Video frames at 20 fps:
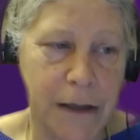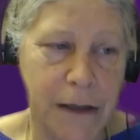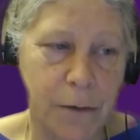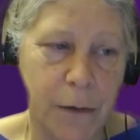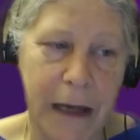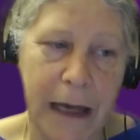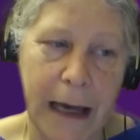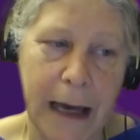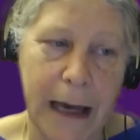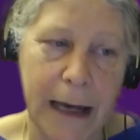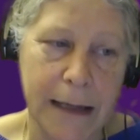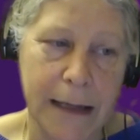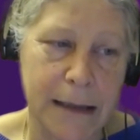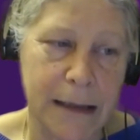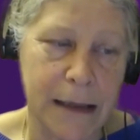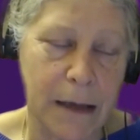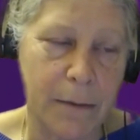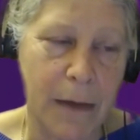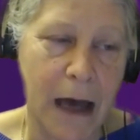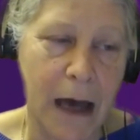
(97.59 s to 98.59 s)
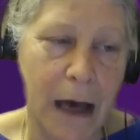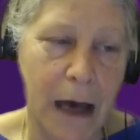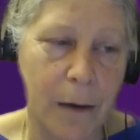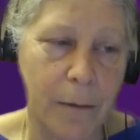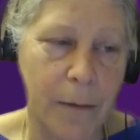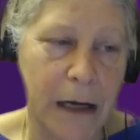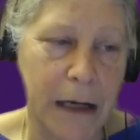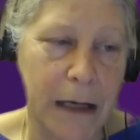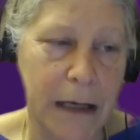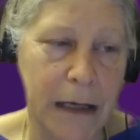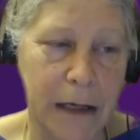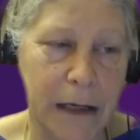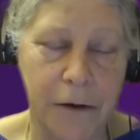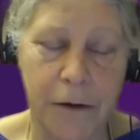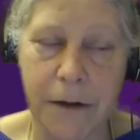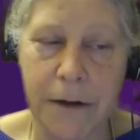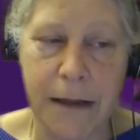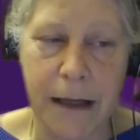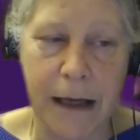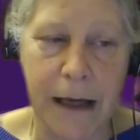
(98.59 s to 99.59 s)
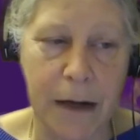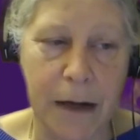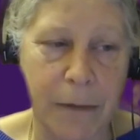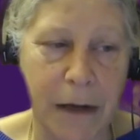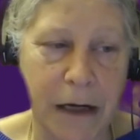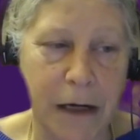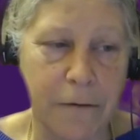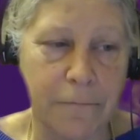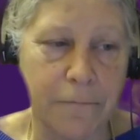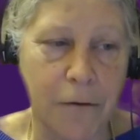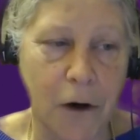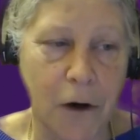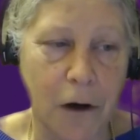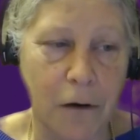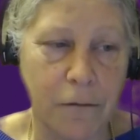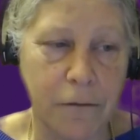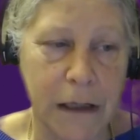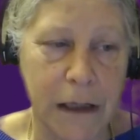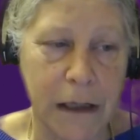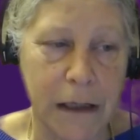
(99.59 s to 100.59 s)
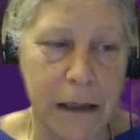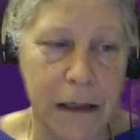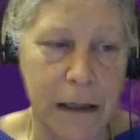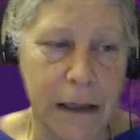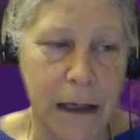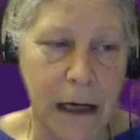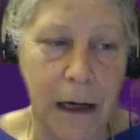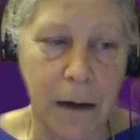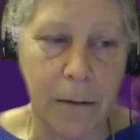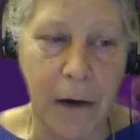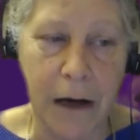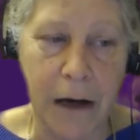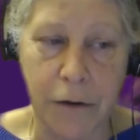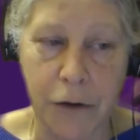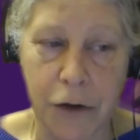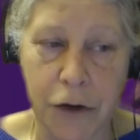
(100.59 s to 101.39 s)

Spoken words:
we asked them how many years they had been involved in either